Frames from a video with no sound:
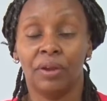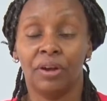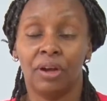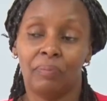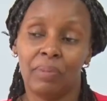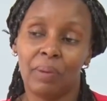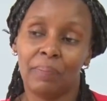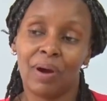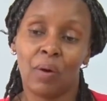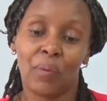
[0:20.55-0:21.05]

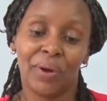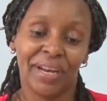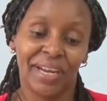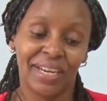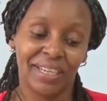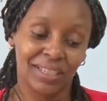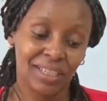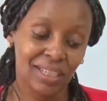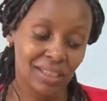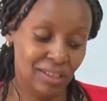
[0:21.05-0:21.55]
Remember when
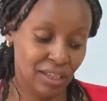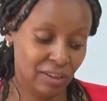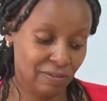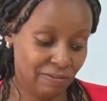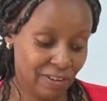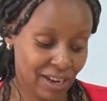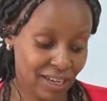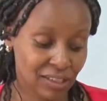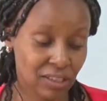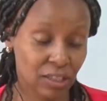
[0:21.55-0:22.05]
I did the
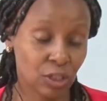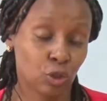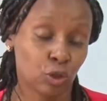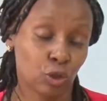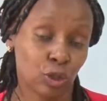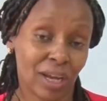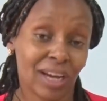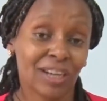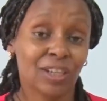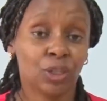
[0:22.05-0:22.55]
first
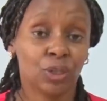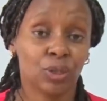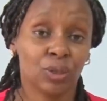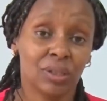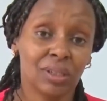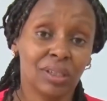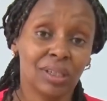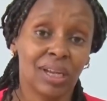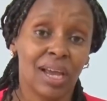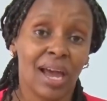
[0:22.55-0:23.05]

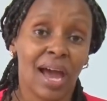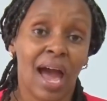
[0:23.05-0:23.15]
introduction,